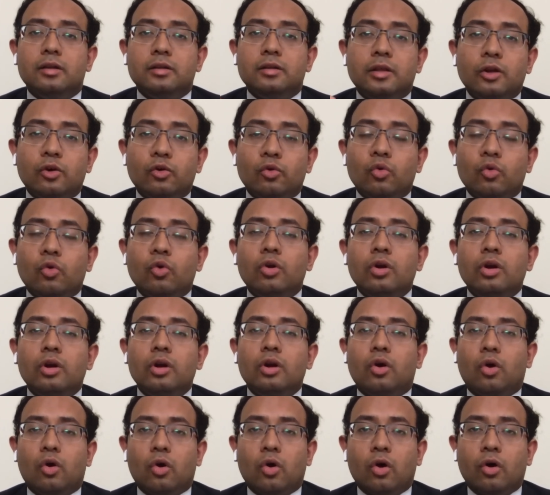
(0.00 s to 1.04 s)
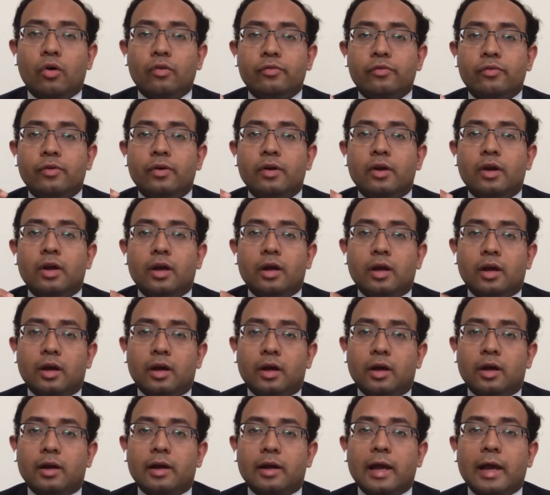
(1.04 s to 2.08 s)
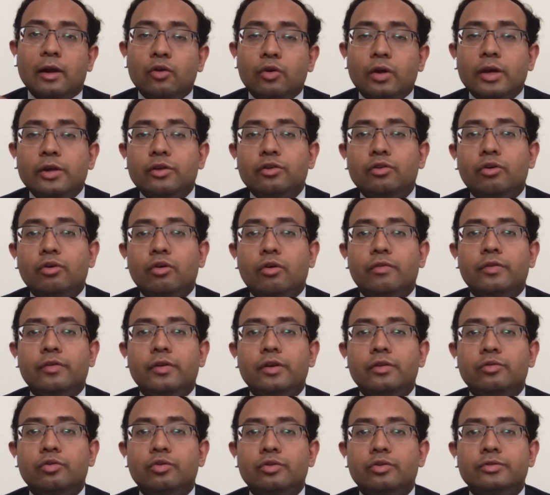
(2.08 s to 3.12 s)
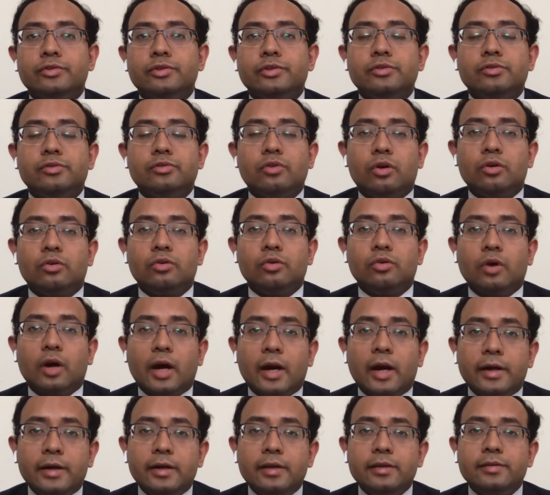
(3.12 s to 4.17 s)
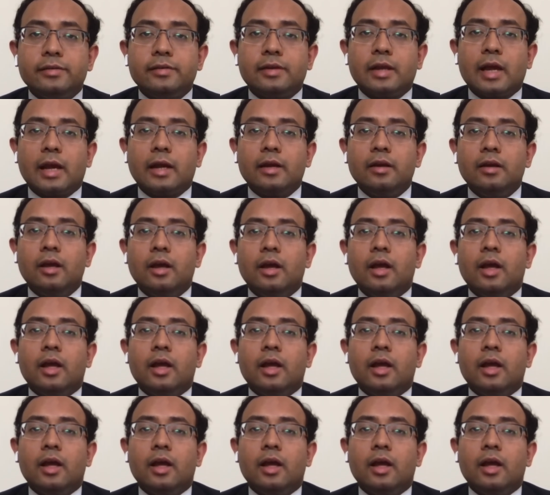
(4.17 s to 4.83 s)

the role of uh, allocation of resources or to understand